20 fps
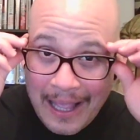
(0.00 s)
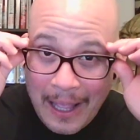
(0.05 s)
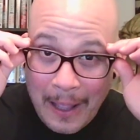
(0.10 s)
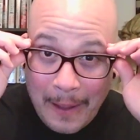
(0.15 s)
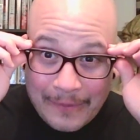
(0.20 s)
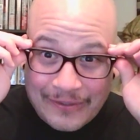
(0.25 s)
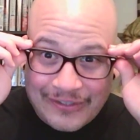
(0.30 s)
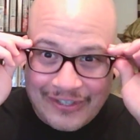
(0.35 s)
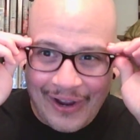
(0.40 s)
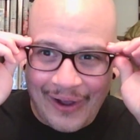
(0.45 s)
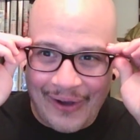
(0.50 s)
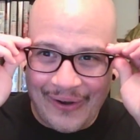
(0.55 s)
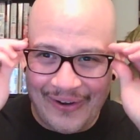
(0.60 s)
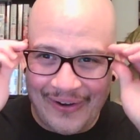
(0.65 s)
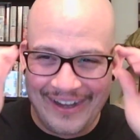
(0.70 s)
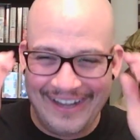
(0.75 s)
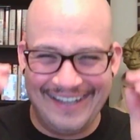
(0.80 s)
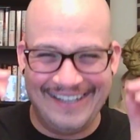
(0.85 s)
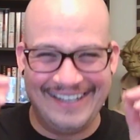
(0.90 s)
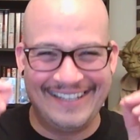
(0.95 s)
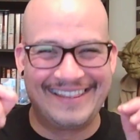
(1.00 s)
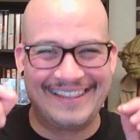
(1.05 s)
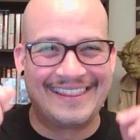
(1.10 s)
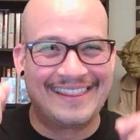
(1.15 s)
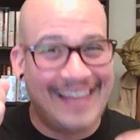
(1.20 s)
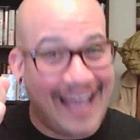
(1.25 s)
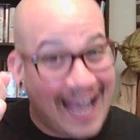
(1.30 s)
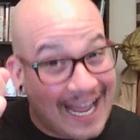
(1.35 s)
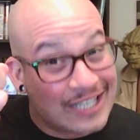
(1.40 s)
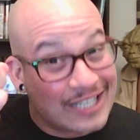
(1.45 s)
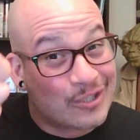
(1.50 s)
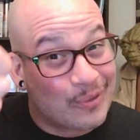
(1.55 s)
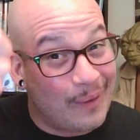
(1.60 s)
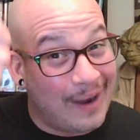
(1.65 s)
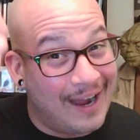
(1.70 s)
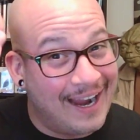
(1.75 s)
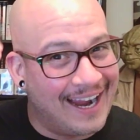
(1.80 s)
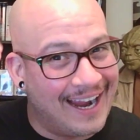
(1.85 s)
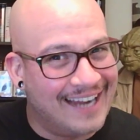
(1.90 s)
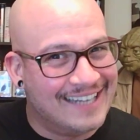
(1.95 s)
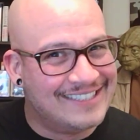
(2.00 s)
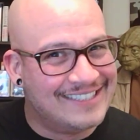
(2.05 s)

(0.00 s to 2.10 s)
So that's why I